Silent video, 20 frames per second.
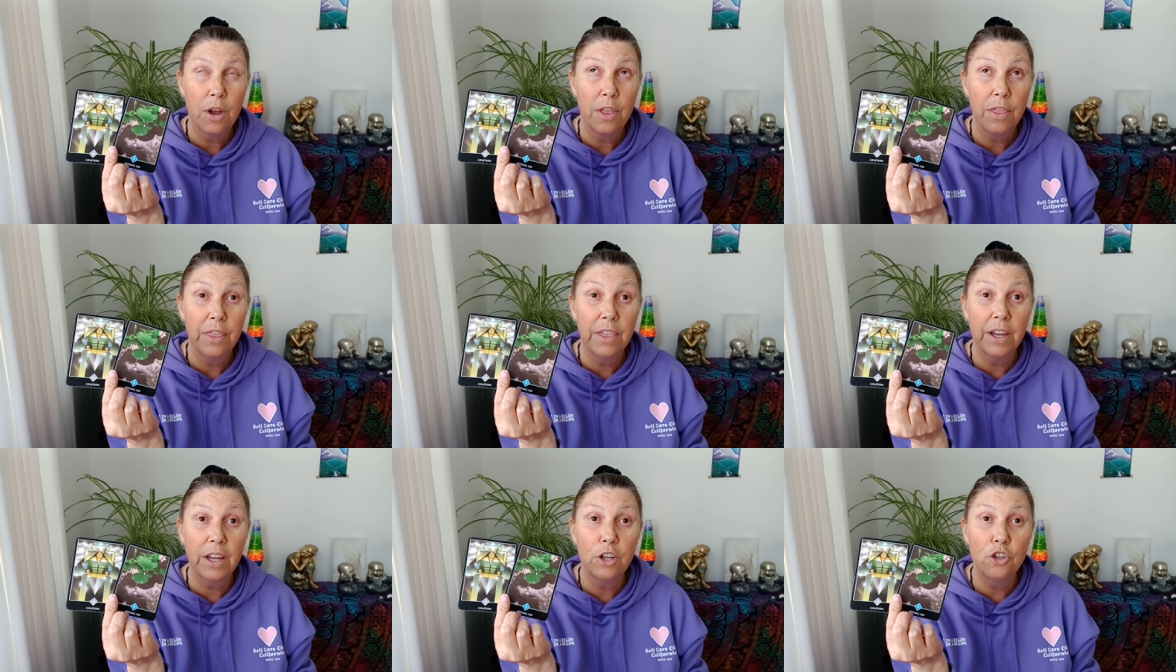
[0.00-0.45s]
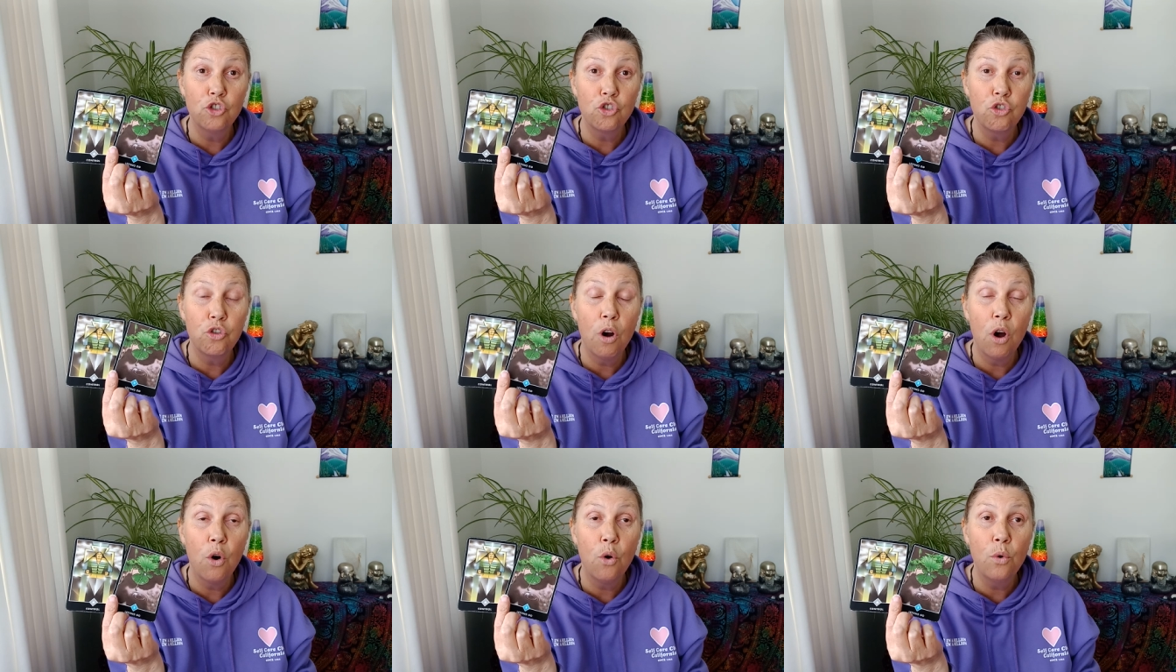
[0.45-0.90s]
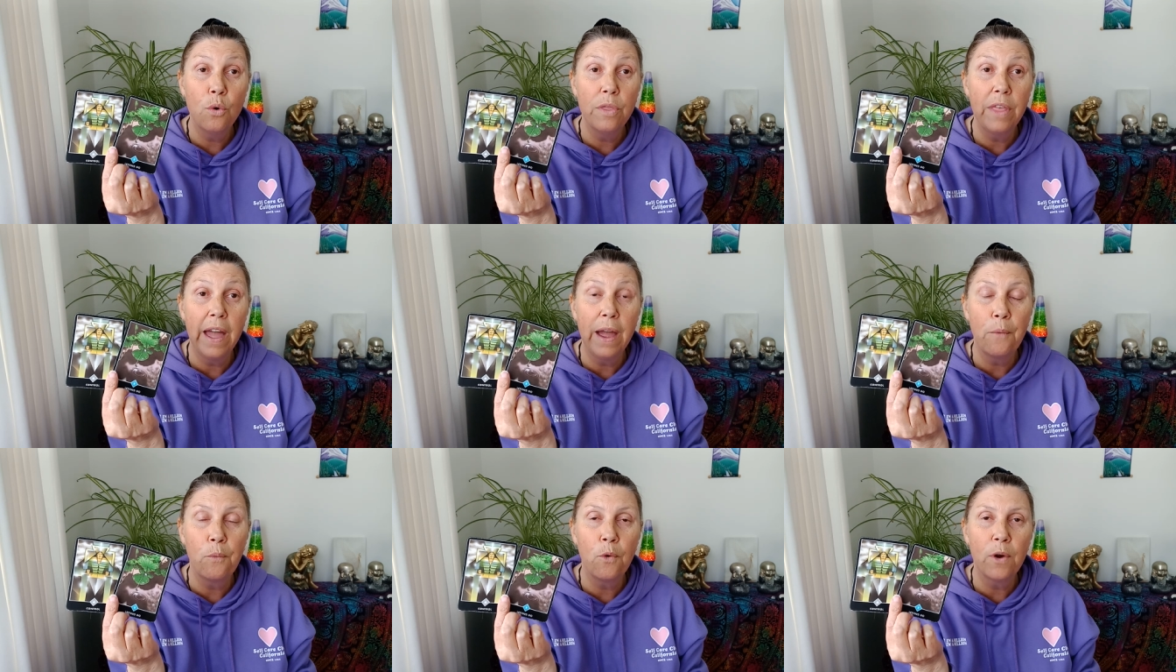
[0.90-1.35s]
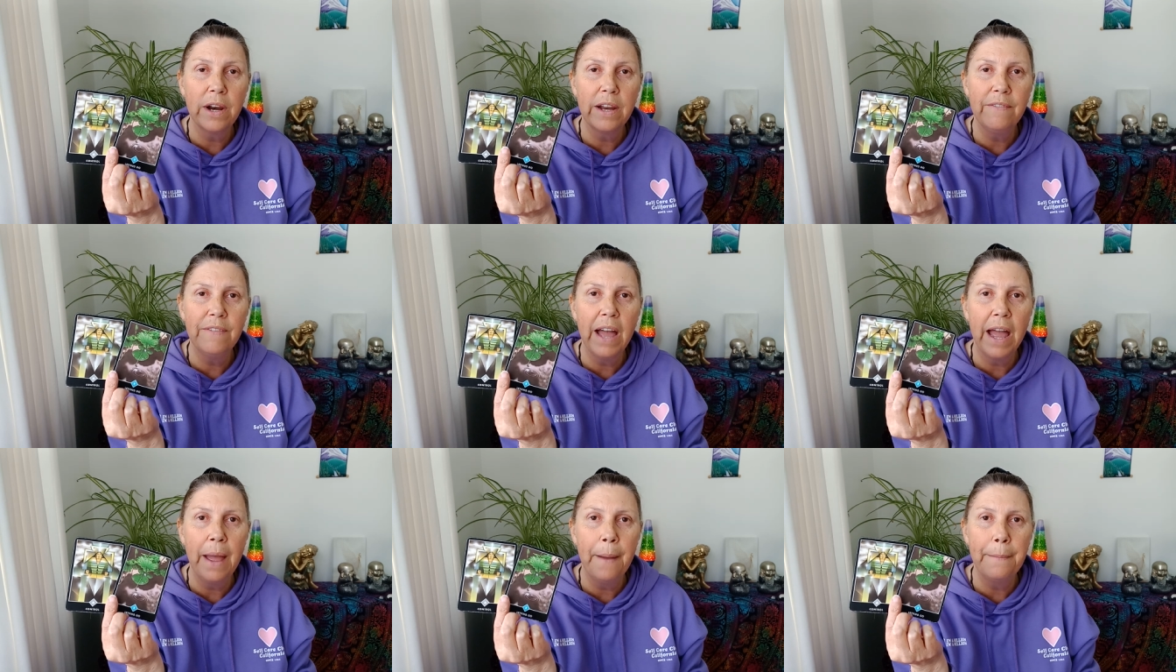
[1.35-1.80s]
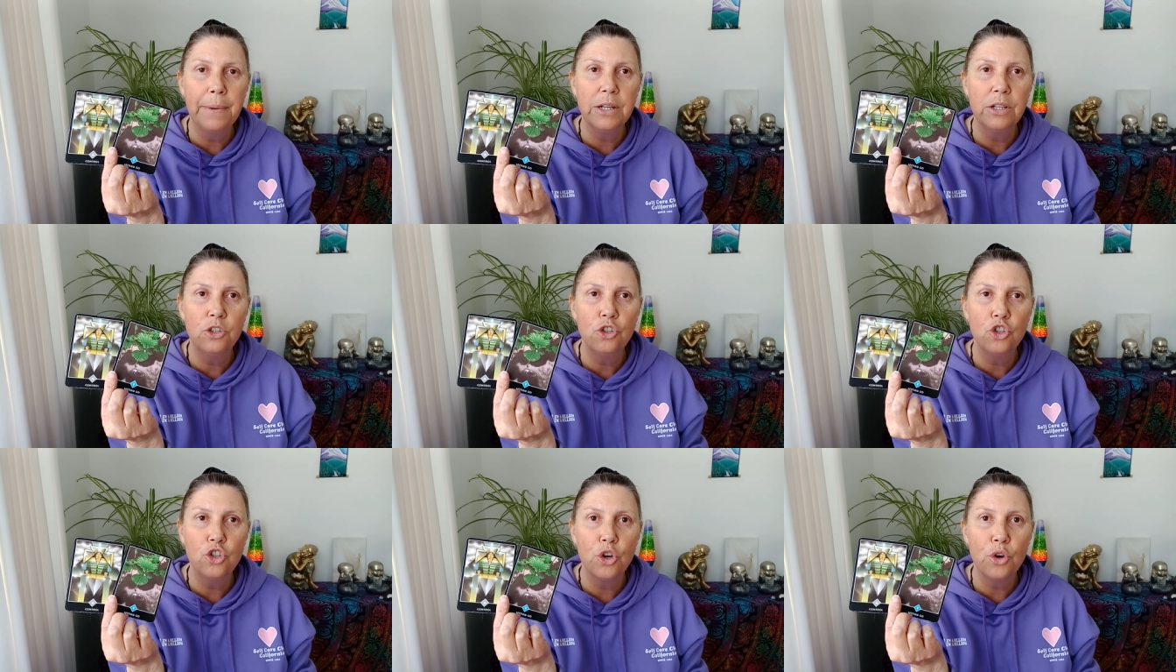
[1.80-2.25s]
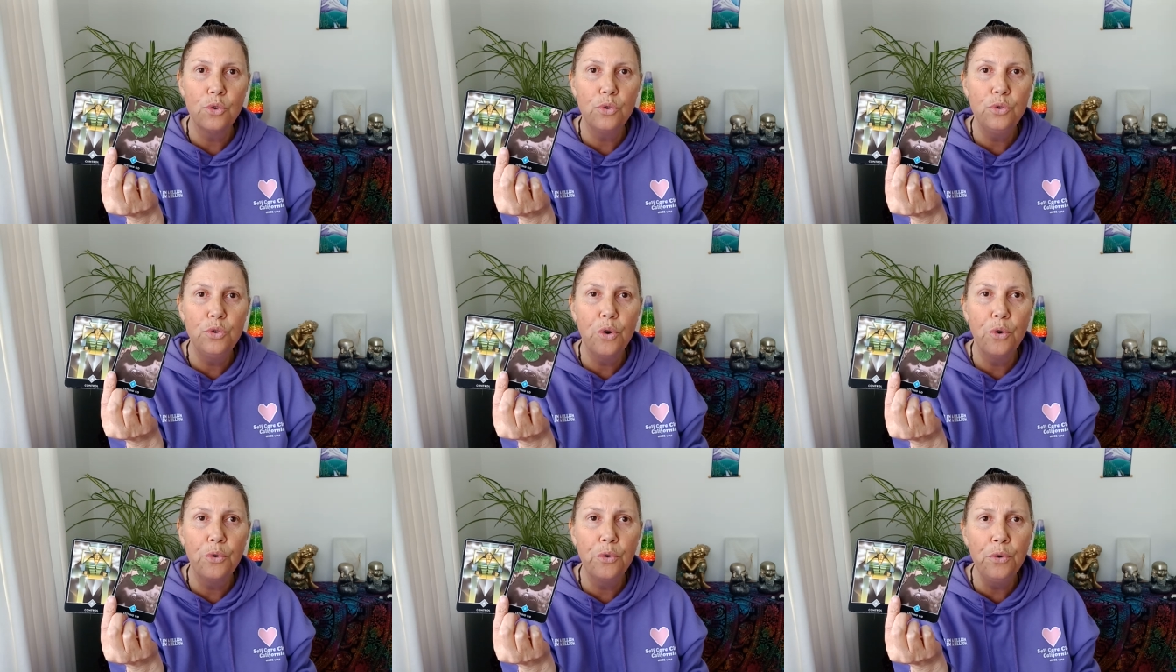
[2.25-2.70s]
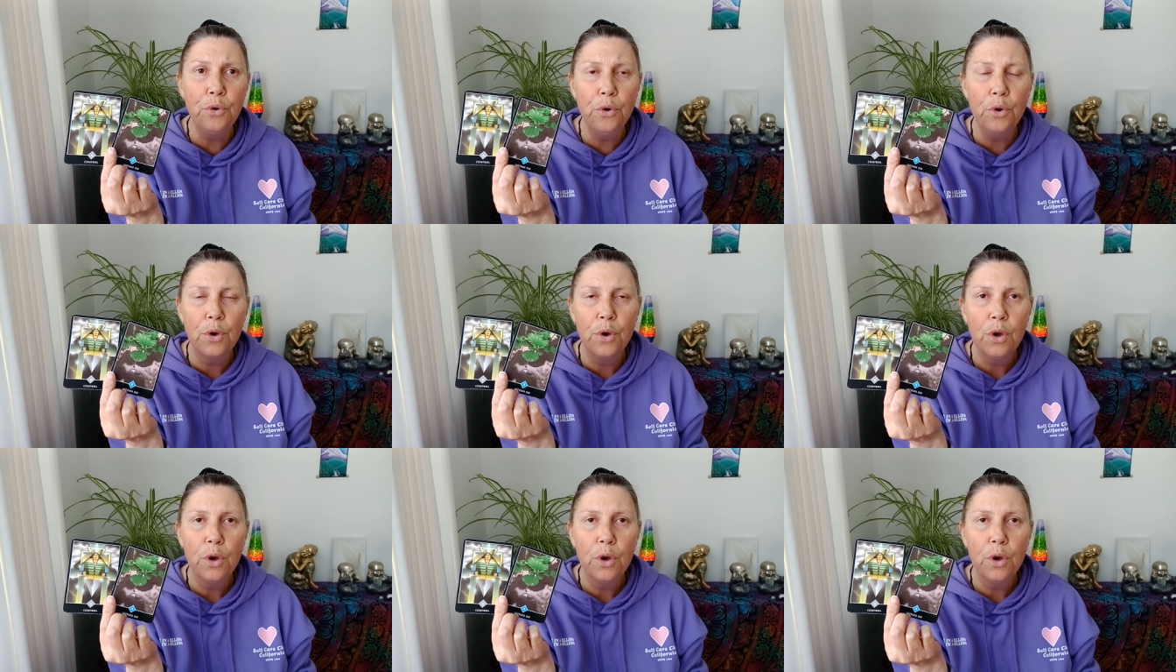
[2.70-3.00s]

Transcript: the control that whatever happened to you